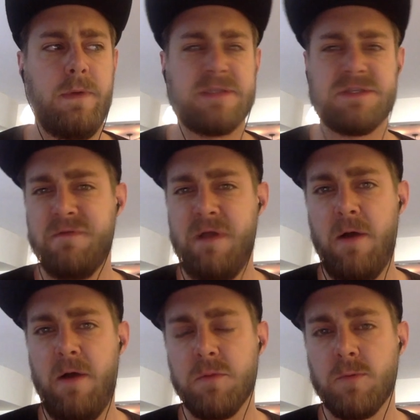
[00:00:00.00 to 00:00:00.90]
it's
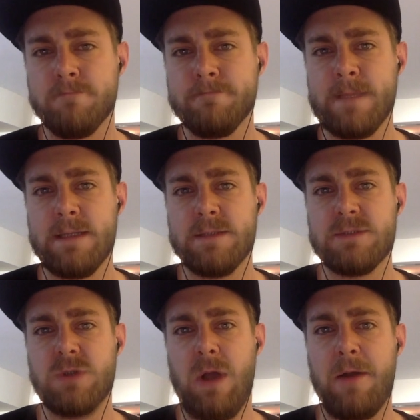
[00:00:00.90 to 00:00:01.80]
invaluable.
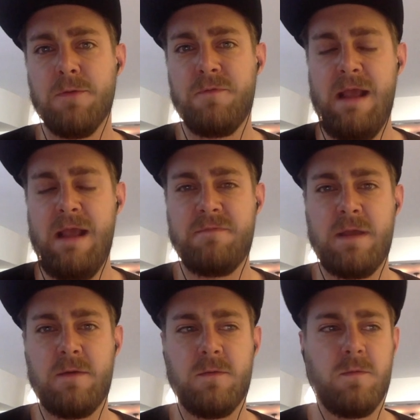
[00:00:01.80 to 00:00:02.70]
So I don't know if you have
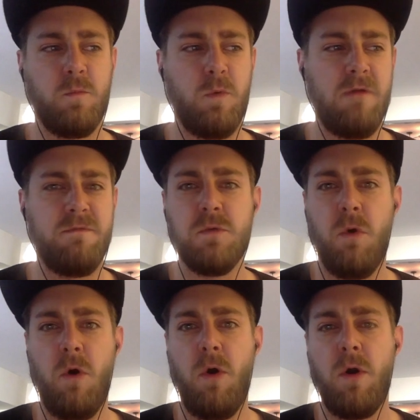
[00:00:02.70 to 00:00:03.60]
that wherever
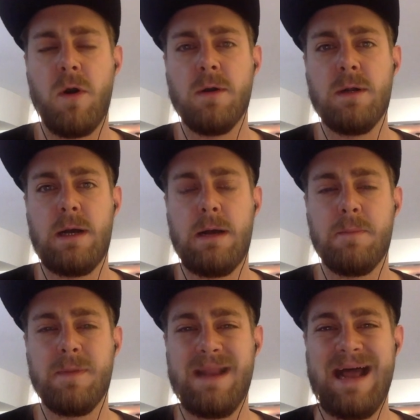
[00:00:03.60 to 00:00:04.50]
you are,
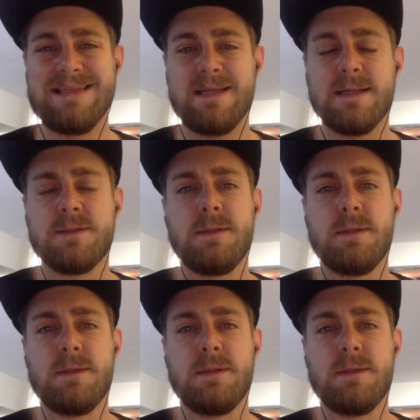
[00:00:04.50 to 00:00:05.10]
but I didn't,